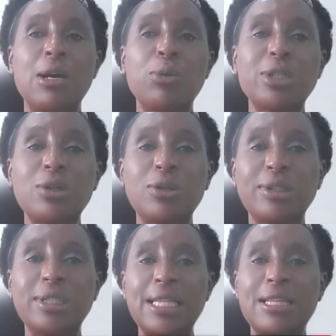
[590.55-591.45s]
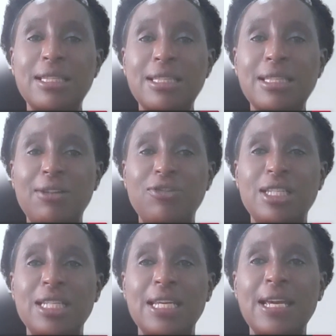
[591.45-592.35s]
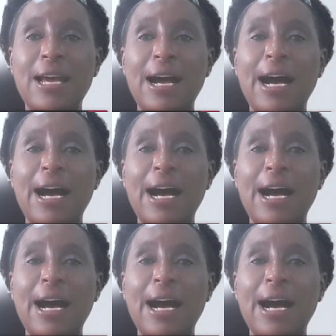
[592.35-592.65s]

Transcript: which looked at the safety